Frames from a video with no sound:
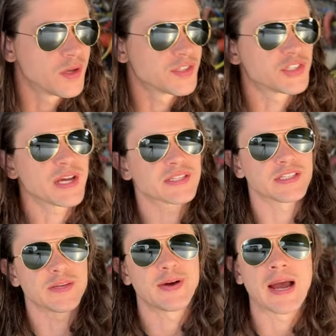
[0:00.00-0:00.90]
So as you guys can
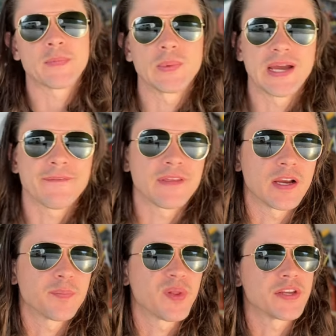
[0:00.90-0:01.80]
see behind me, we got the
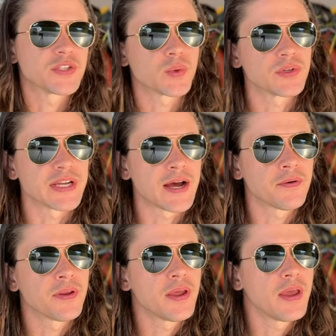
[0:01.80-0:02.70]
airplane torn
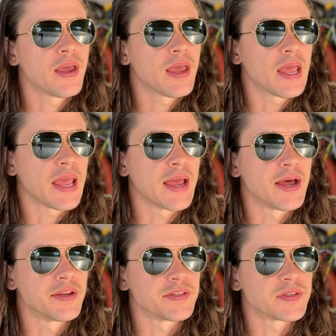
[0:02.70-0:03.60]
down.
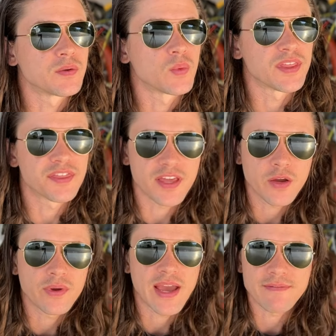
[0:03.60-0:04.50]
And we
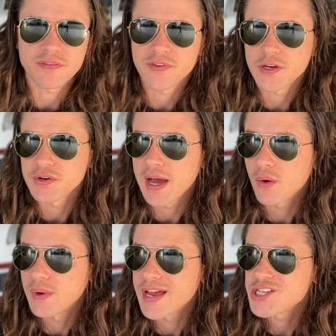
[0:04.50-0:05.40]
think we have it figured
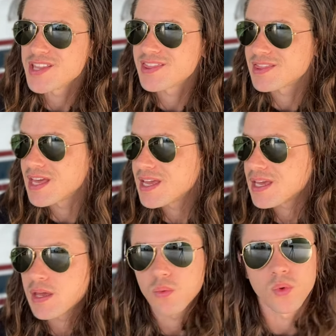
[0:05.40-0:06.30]
out. We actually
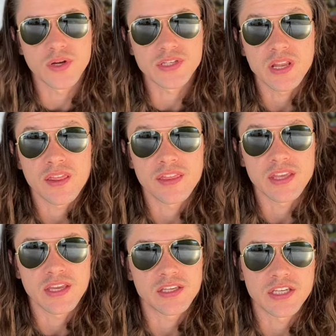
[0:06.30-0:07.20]
think it was
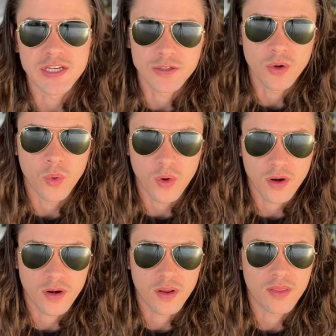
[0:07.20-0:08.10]
the gear
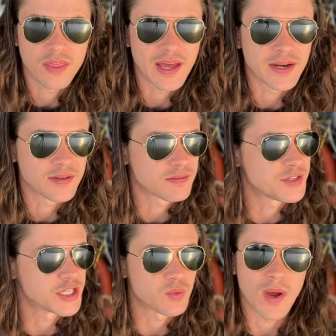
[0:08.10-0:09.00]
horn that
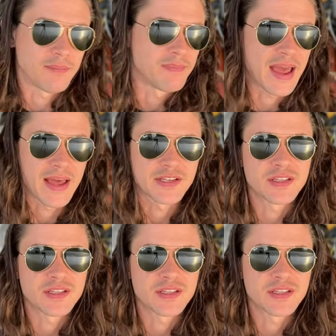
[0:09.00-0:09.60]
just went bad.